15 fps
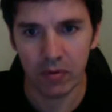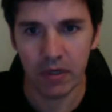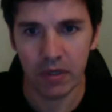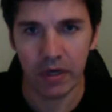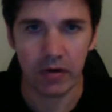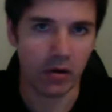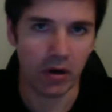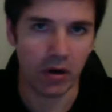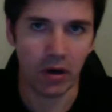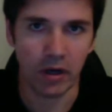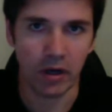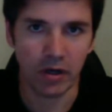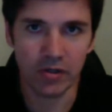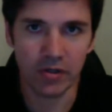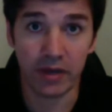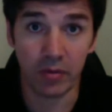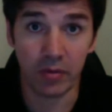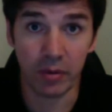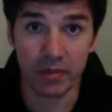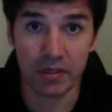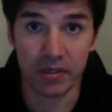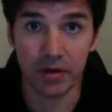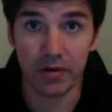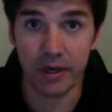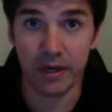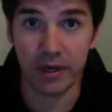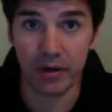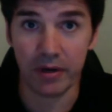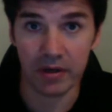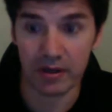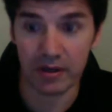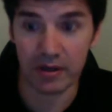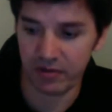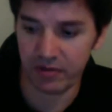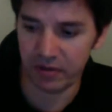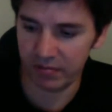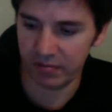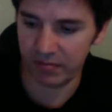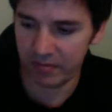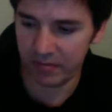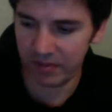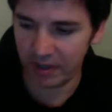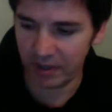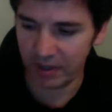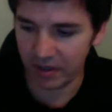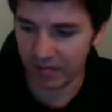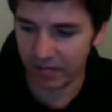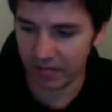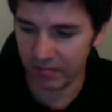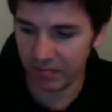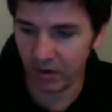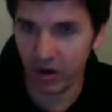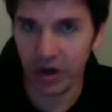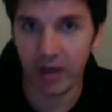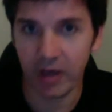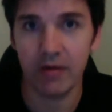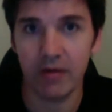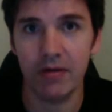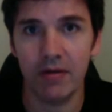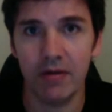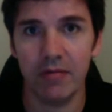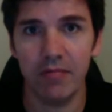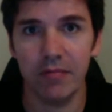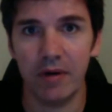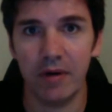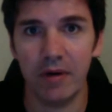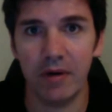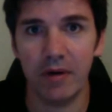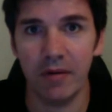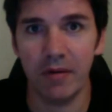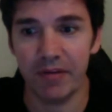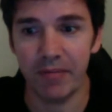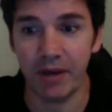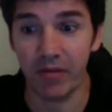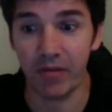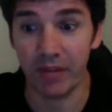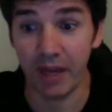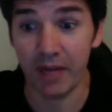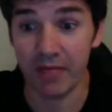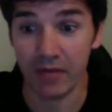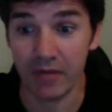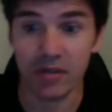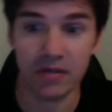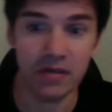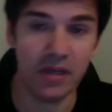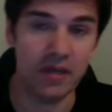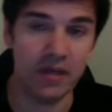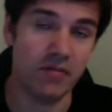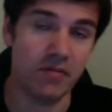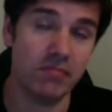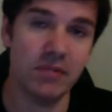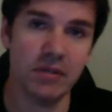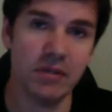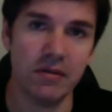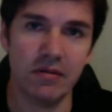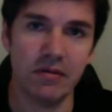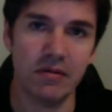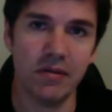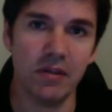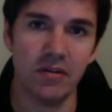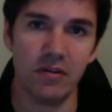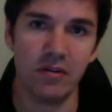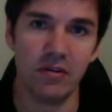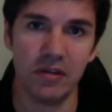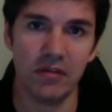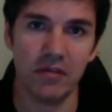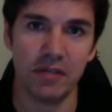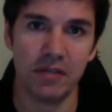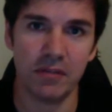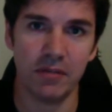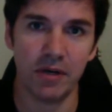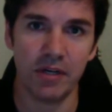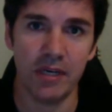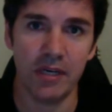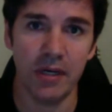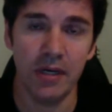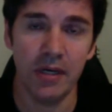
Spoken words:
Yeah, I use Aweber, so yeah, I can give you my feedback on that, just to give you some idea.